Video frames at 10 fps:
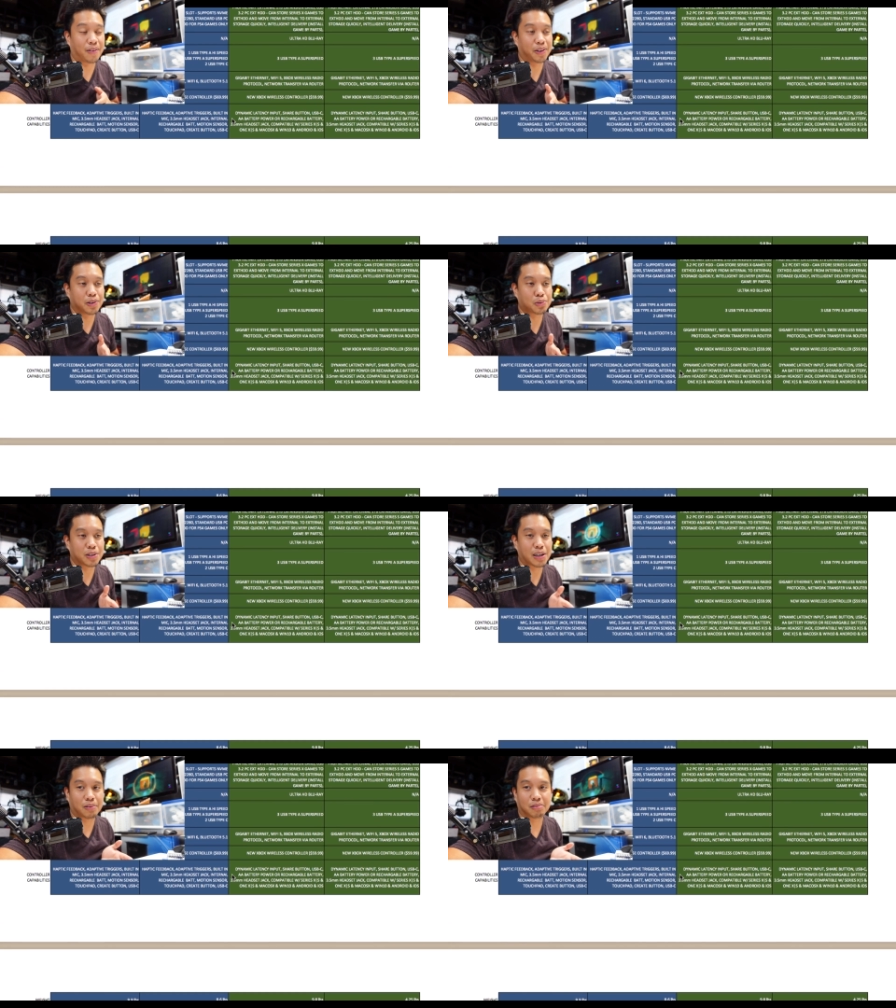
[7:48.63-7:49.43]
can't really
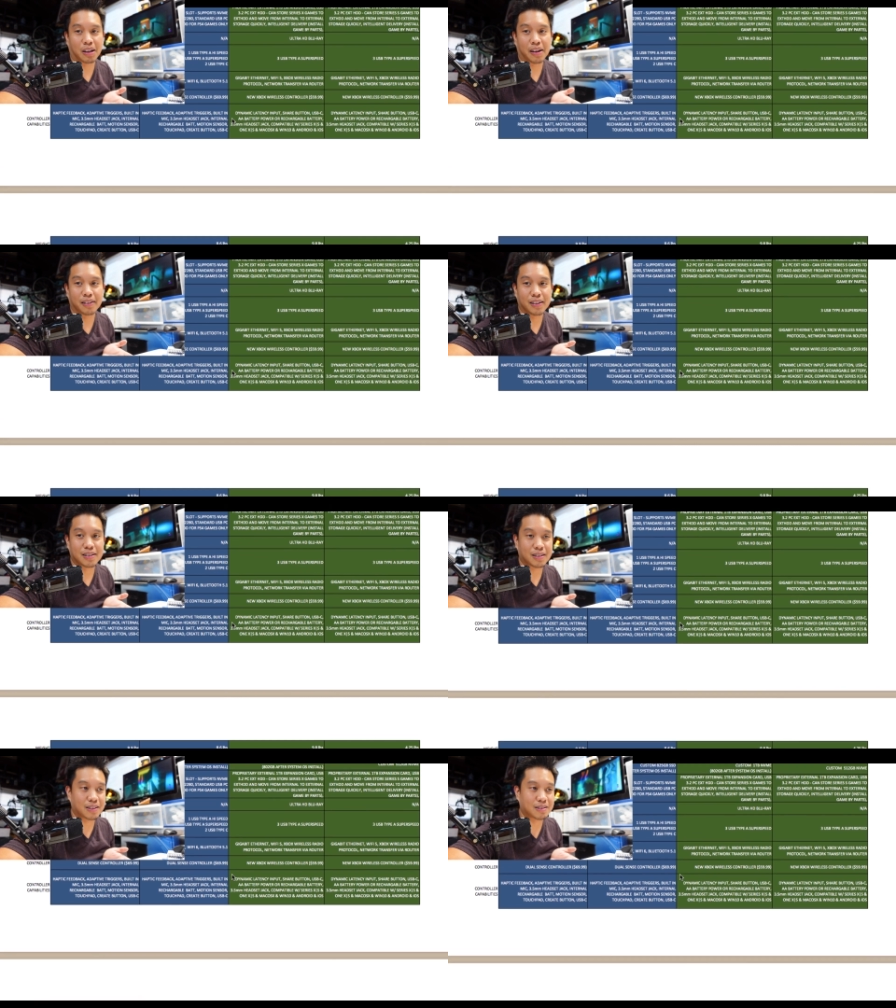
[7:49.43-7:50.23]
switch out a lot of
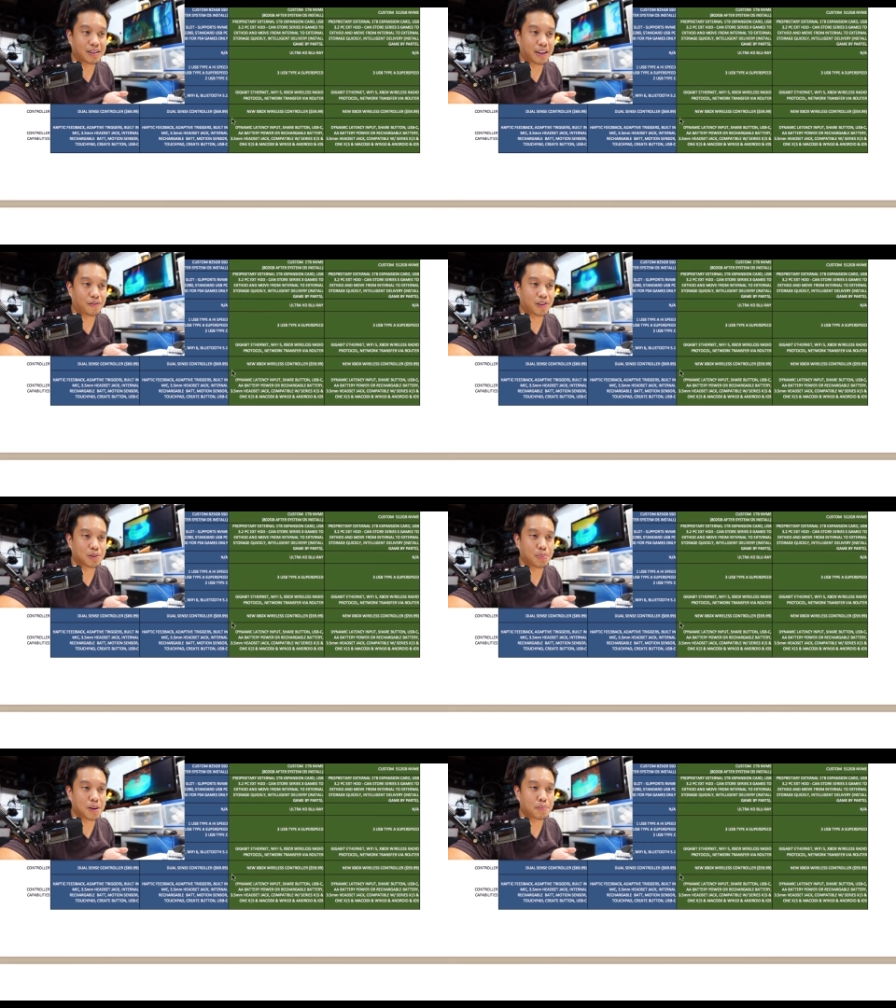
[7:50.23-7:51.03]
these things. Like if
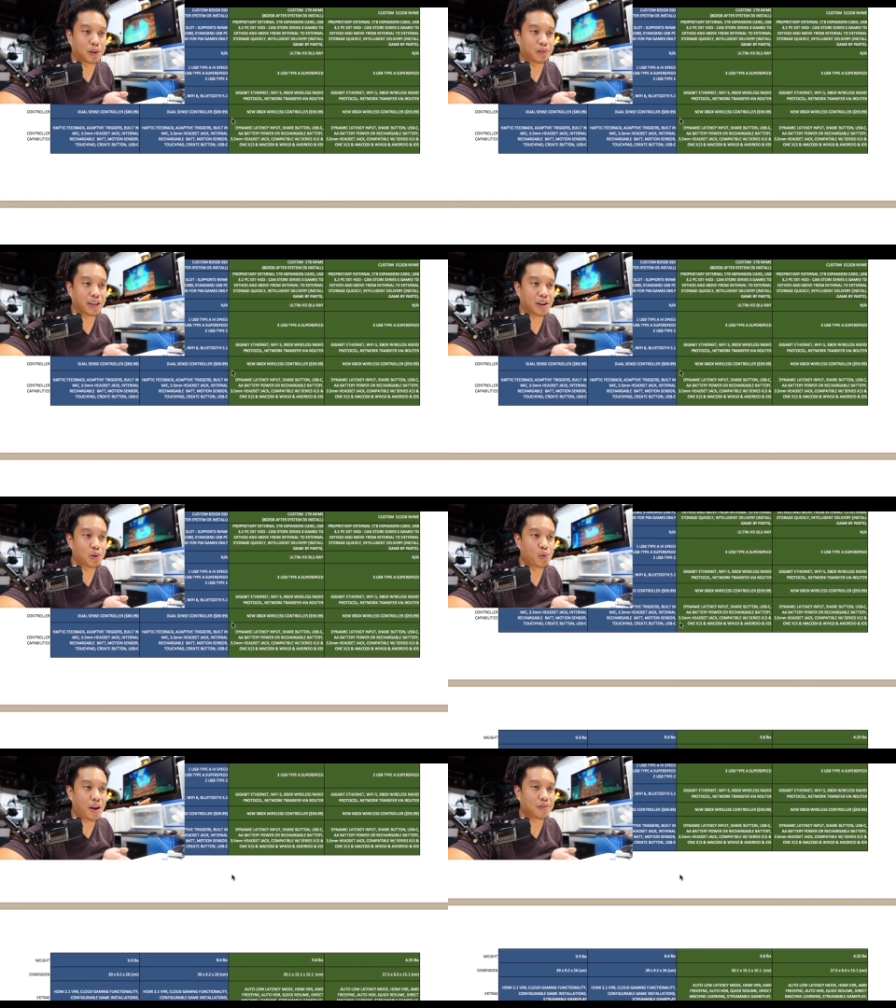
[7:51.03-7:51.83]
it's being built right now,
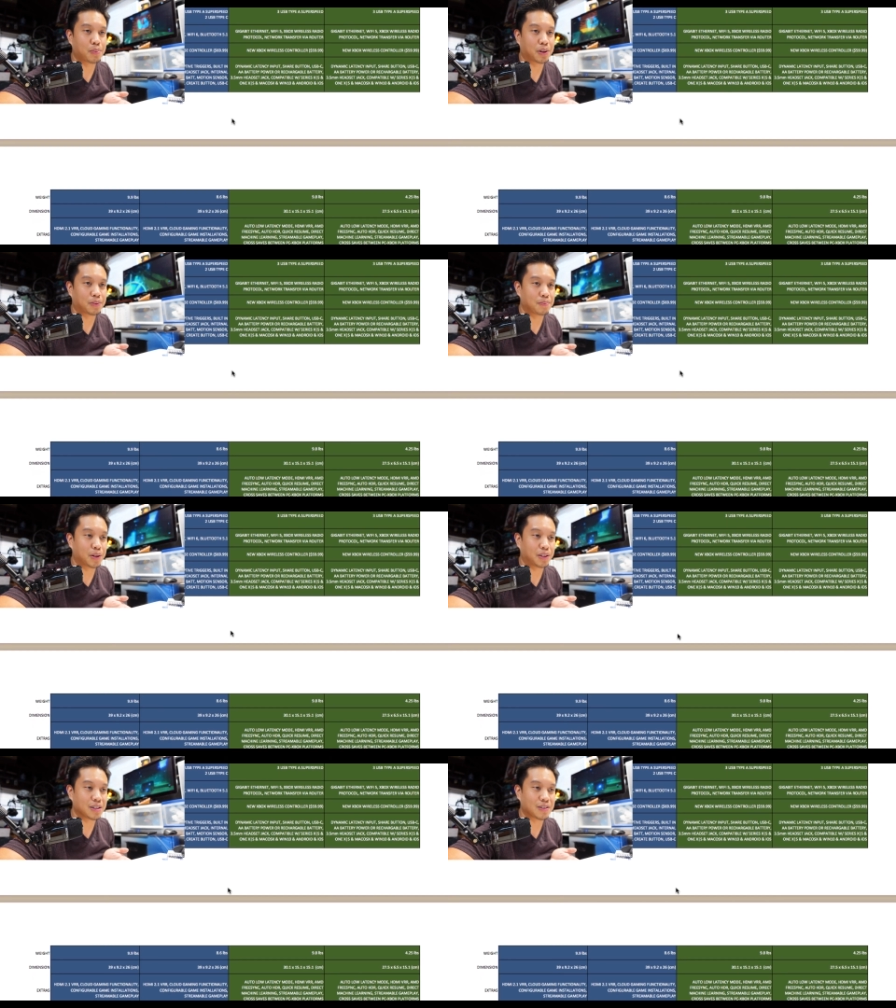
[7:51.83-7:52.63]
you have to build
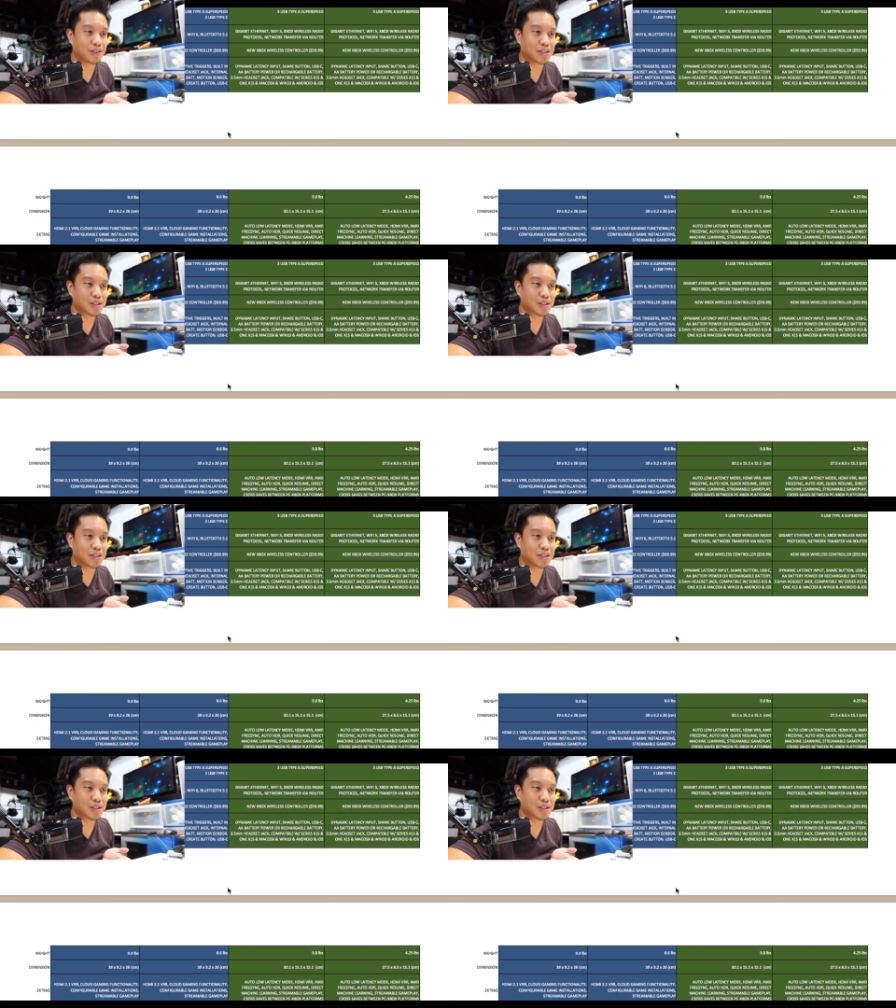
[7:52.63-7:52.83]
millions of